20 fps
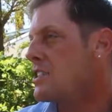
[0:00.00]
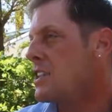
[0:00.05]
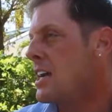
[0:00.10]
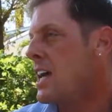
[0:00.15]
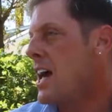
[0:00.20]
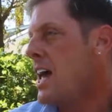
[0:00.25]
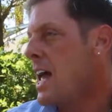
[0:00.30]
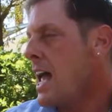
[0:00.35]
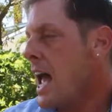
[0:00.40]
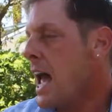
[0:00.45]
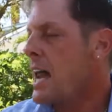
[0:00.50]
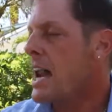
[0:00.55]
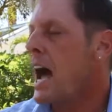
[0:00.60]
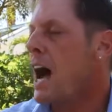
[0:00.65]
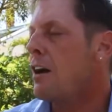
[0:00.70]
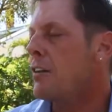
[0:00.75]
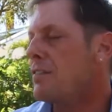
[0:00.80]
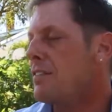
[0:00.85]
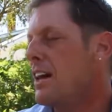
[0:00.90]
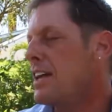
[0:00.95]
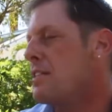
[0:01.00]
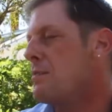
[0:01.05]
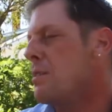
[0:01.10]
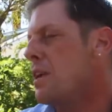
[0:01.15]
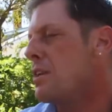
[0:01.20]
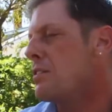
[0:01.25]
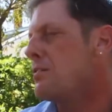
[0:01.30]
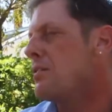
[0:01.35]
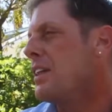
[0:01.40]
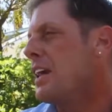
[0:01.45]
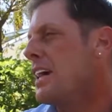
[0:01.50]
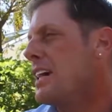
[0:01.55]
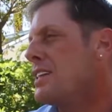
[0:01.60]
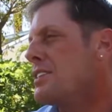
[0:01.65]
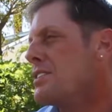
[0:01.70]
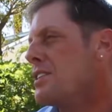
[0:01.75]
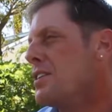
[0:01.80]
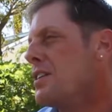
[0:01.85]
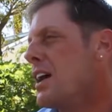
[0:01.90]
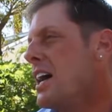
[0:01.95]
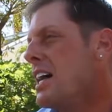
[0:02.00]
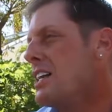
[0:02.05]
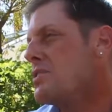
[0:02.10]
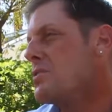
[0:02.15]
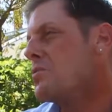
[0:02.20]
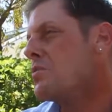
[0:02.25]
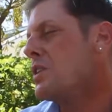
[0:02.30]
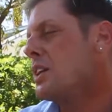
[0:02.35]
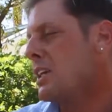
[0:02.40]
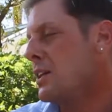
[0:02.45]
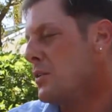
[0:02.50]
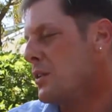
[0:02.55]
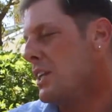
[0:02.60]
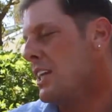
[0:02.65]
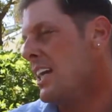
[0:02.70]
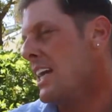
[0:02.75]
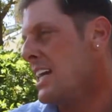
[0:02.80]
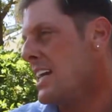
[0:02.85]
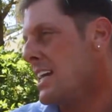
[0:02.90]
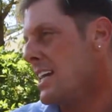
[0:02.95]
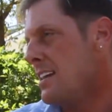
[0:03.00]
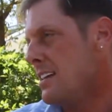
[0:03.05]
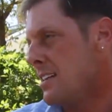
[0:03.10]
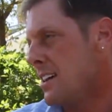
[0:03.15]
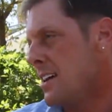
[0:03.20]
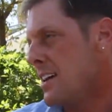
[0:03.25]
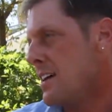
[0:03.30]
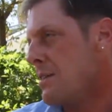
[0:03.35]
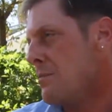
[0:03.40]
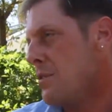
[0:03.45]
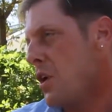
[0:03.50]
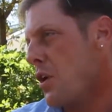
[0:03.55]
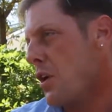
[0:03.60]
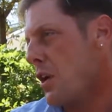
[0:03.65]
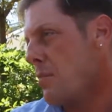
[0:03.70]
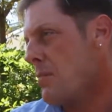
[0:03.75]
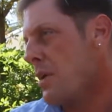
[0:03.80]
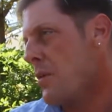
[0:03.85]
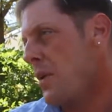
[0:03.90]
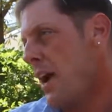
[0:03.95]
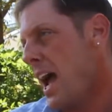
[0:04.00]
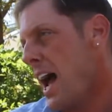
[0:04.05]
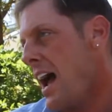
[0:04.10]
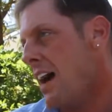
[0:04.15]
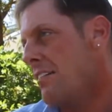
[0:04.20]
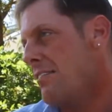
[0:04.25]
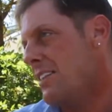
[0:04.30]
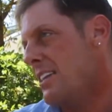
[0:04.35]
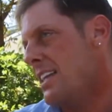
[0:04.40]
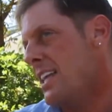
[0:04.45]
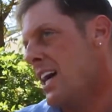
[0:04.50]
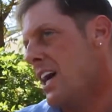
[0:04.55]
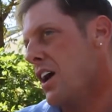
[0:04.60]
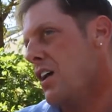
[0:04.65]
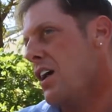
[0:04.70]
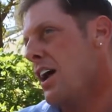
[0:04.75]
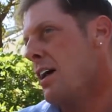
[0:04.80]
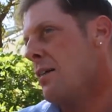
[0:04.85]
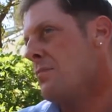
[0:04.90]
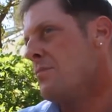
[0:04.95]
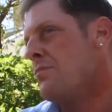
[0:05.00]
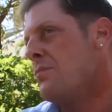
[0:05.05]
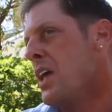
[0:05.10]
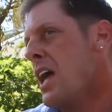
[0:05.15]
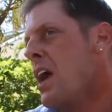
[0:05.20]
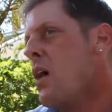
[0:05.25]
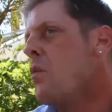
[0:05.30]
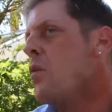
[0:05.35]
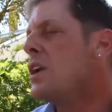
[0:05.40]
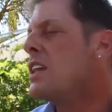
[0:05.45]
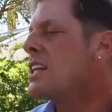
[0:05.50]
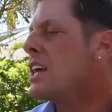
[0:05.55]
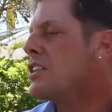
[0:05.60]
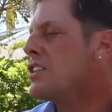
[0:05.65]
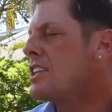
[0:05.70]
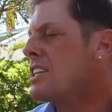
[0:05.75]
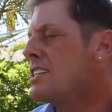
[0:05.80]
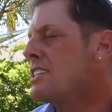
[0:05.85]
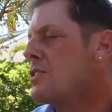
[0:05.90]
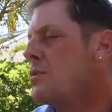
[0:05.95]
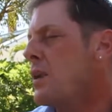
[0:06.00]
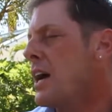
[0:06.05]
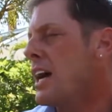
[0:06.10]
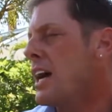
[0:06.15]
and outfly the butterflies. So it's really, really a neat program that we have in there. One of the other things that we